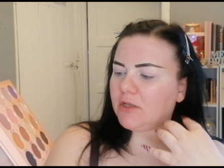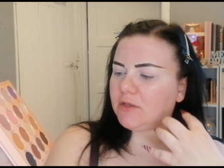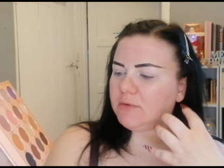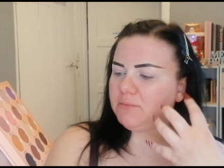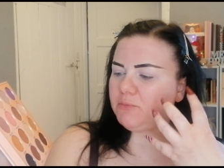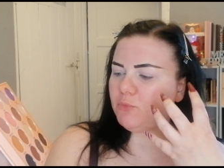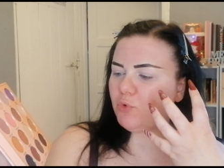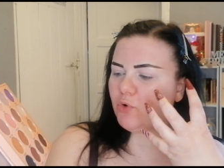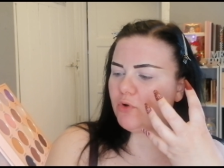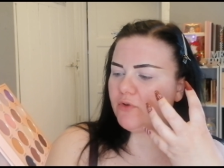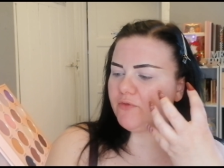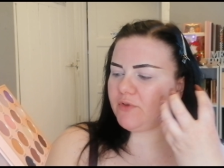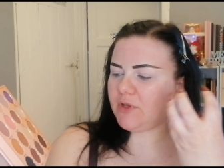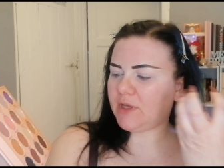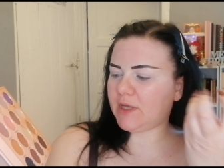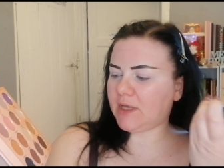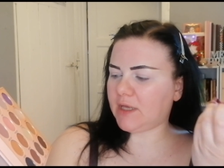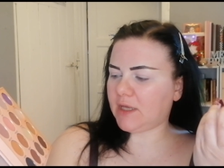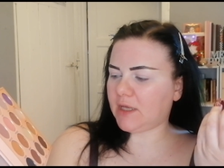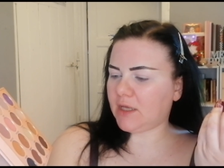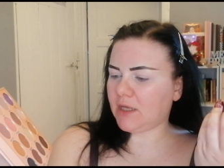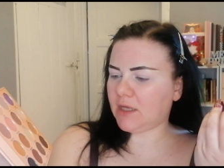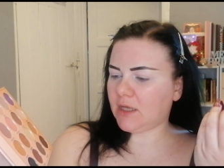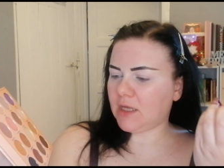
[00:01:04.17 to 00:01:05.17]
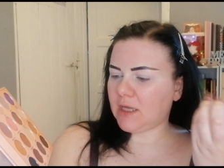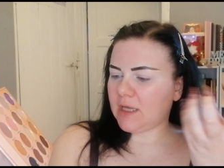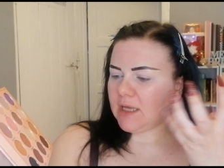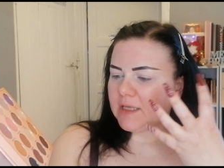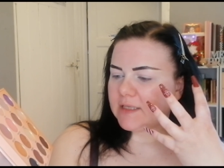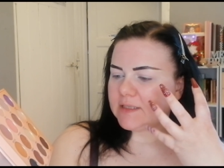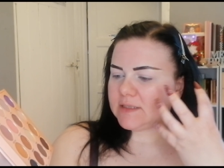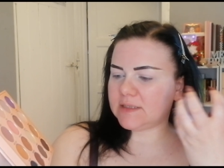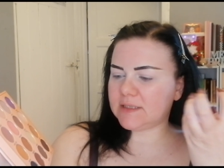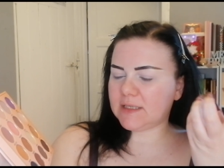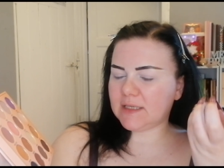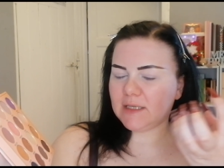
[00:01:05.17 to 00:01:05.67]
on a more of a
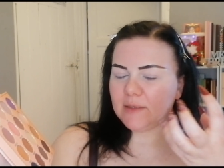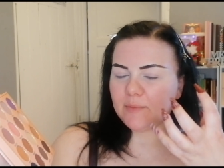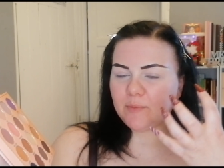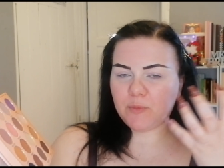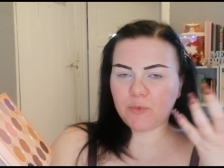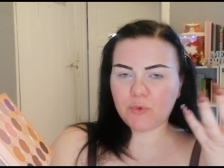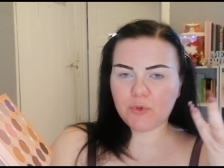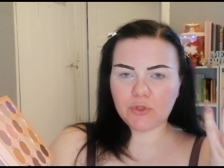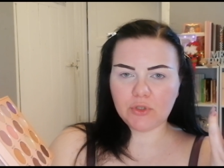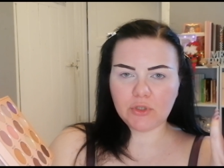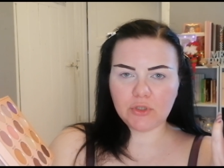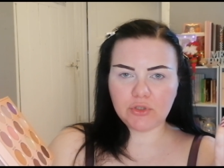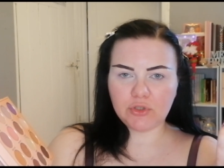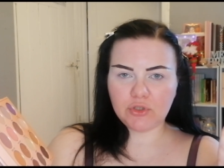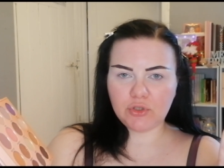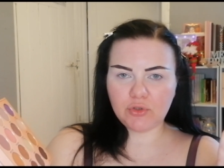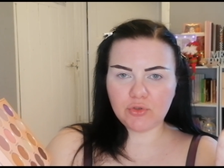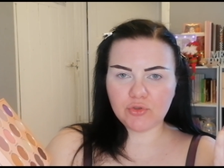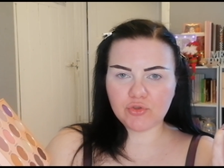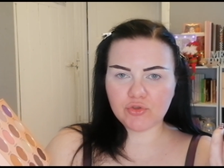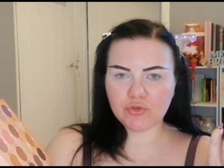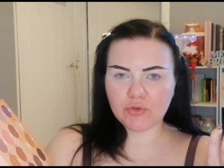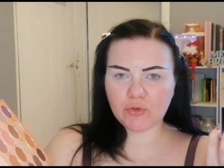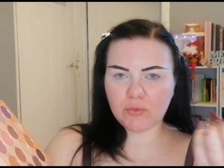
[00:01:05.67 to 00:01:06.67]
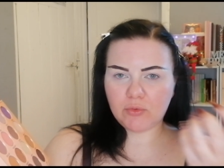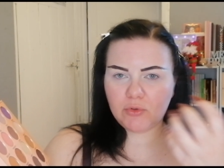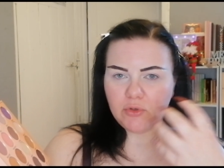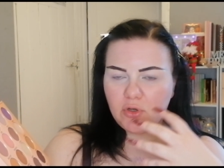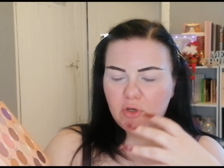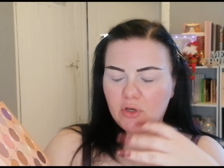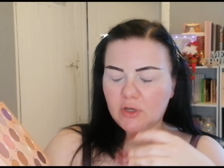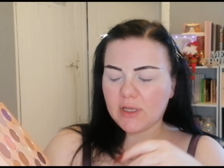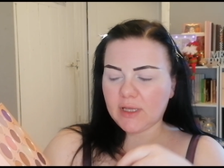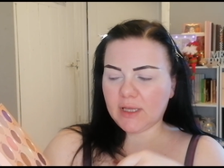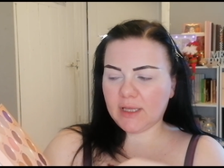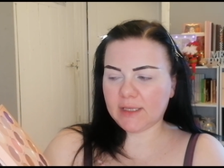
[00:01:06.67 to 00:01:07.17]
deep neutral
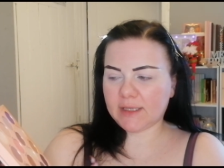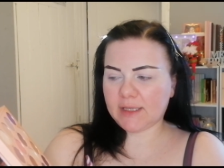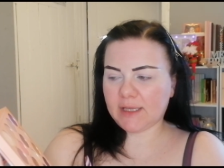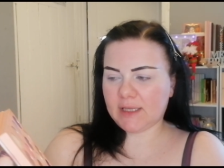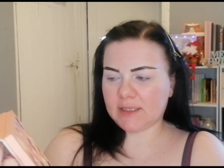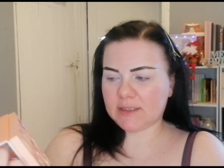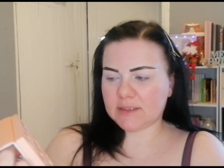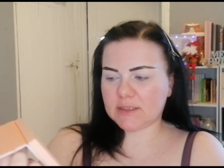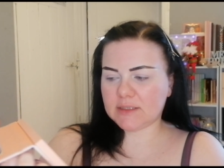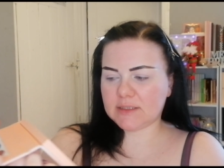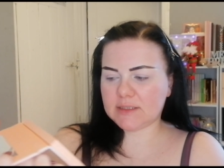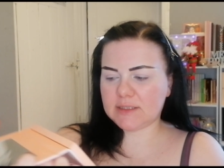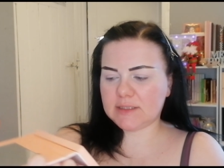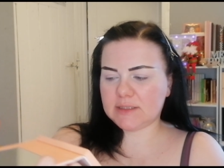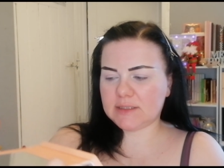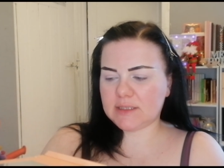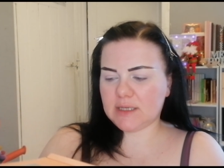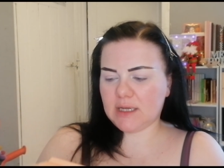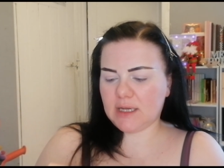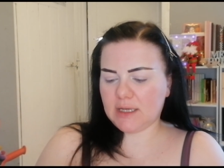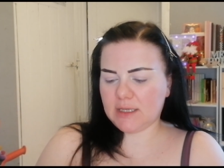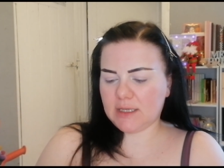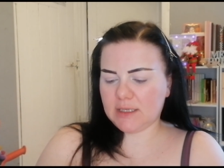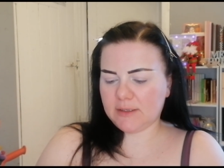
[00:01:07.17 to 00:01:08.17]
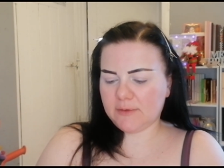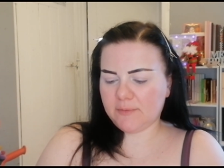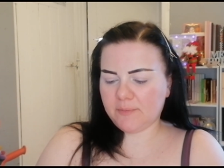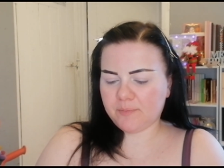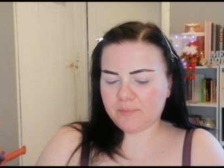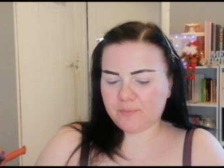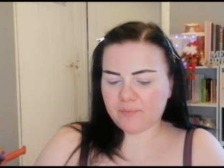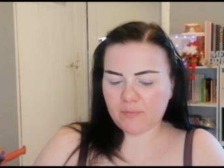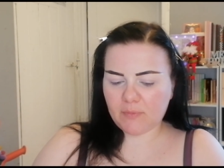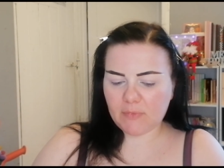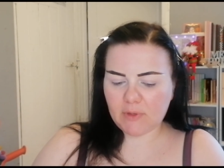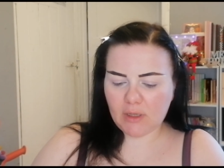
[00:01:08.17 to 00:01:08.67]
look again today.
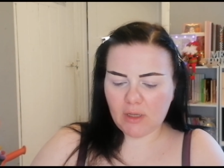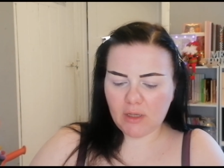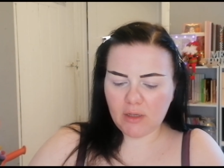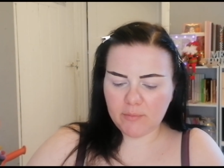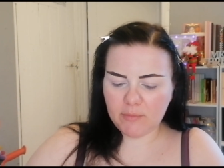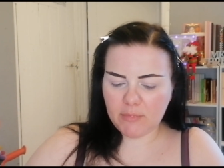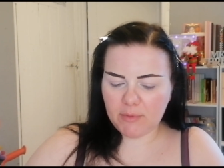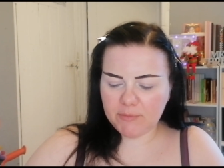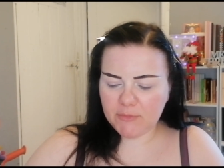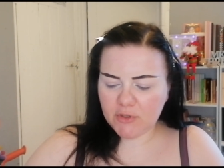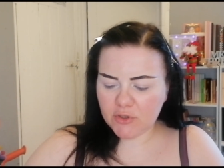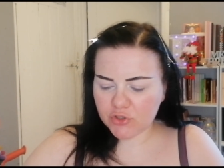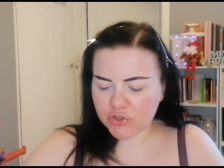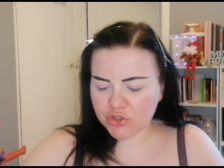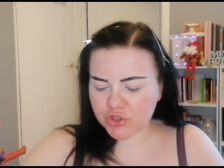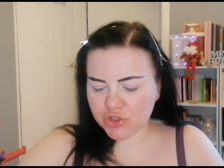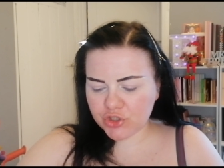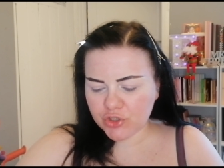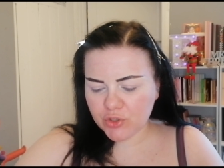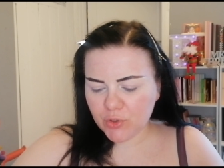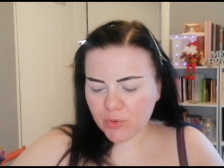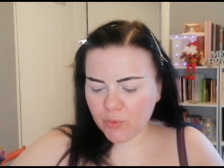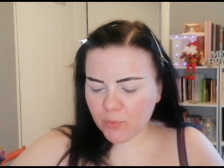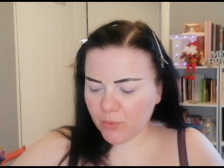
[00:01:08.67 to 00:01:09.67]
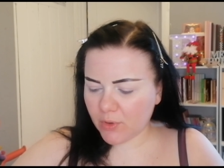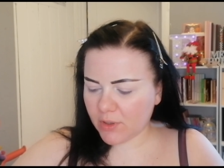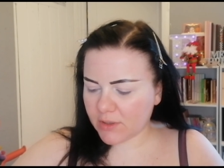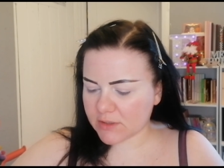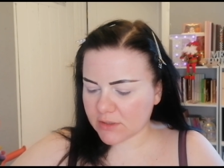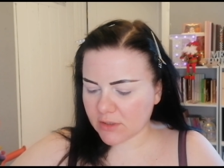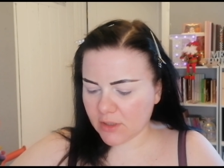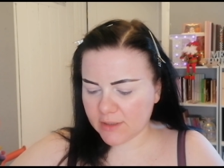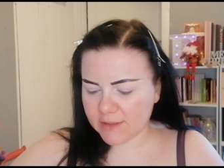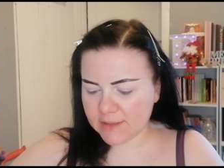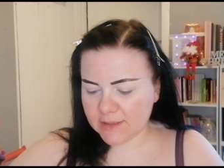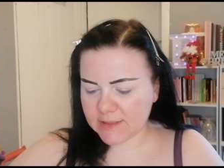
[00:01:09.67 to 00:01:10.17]
I'm not sure
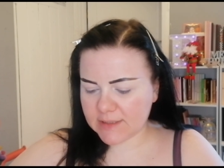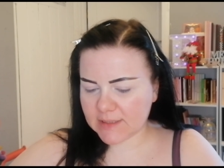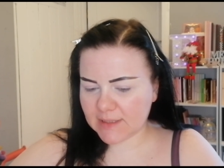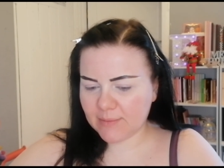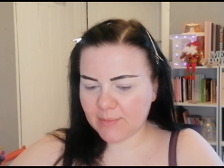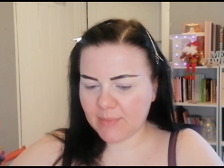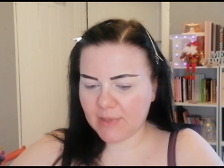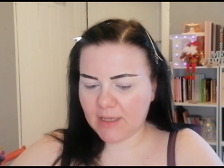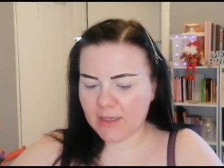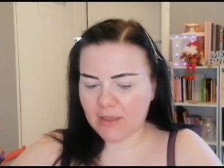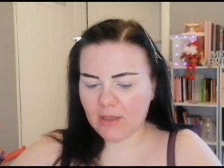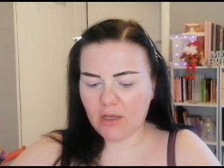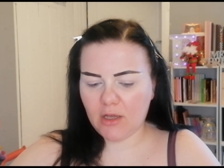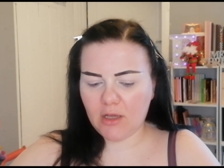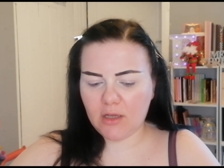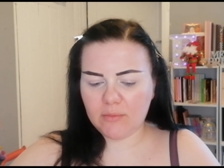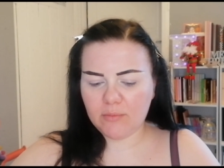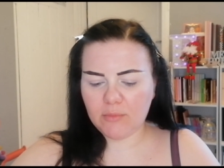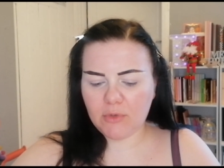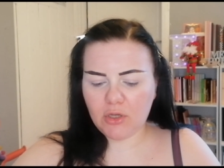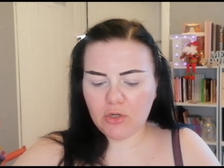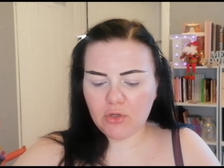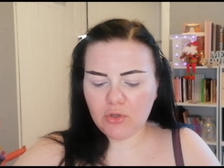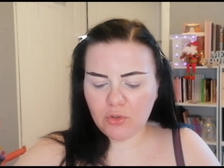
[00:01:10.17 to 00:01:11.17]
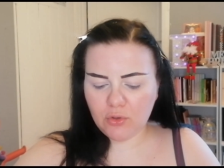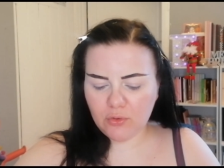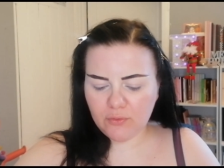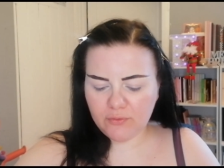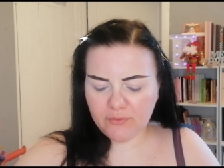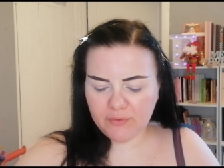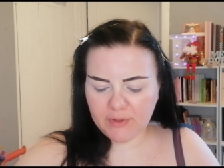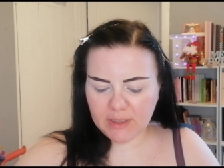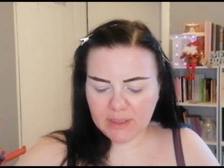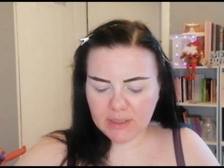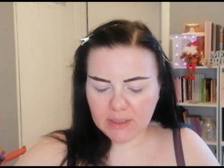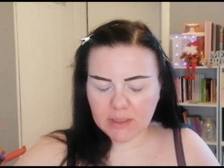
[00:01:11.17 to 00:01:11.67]
what's gotten into me. I'm
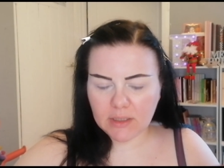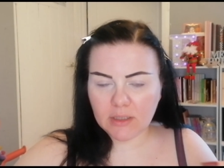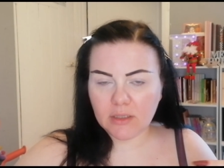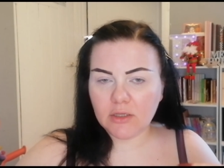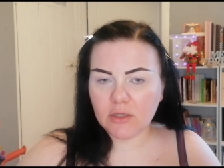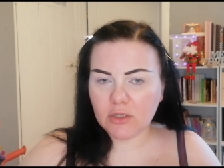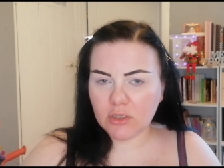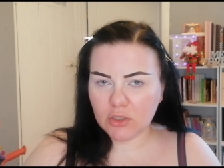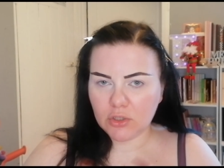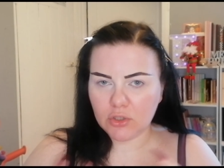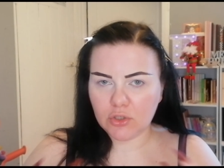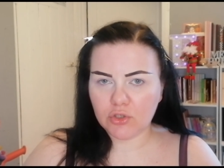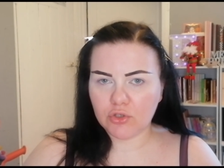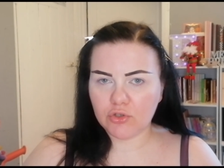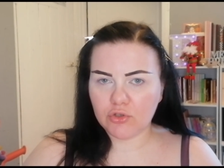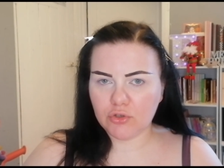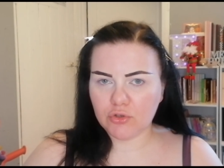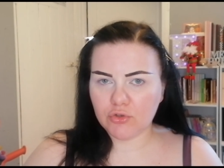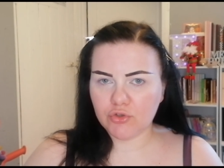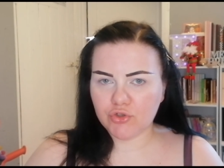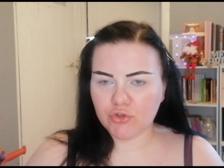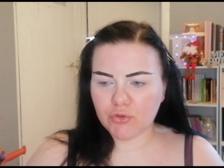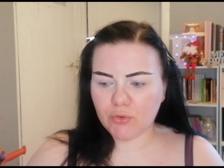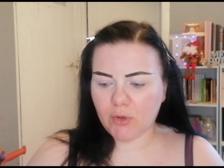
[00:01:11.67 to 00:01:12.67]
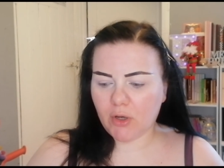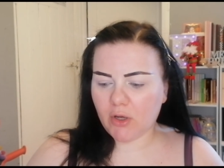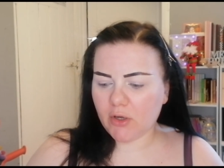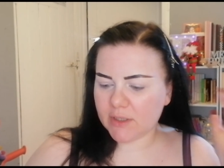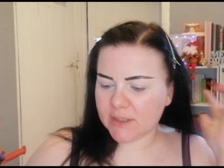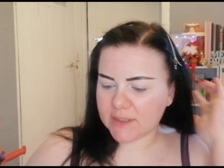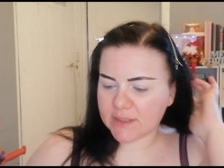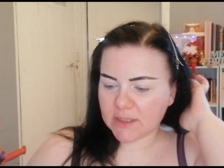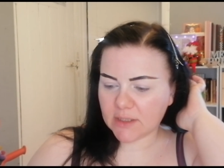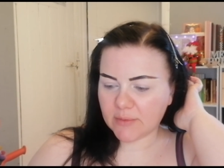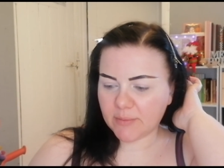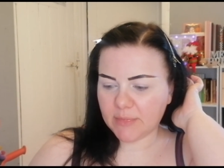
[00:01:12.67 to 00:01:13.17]
loving neutral
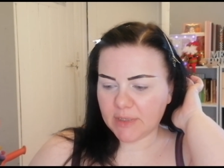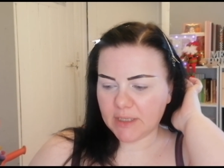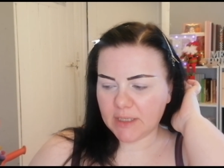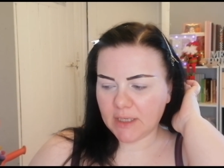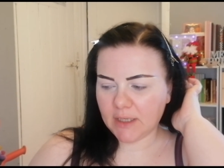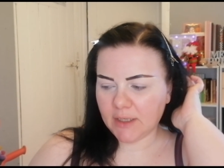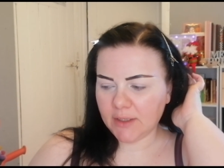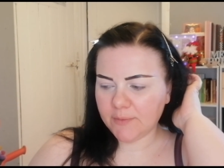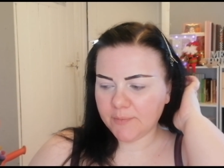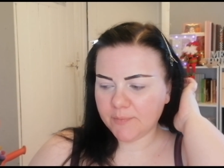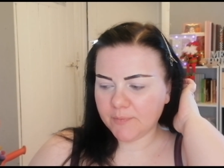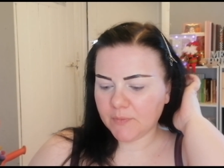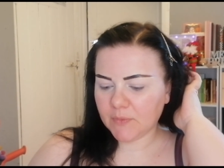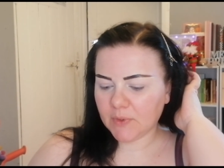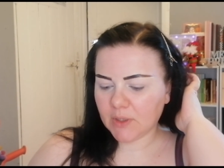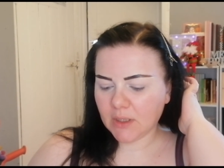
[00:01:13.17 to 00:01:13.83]
eyes at the minute.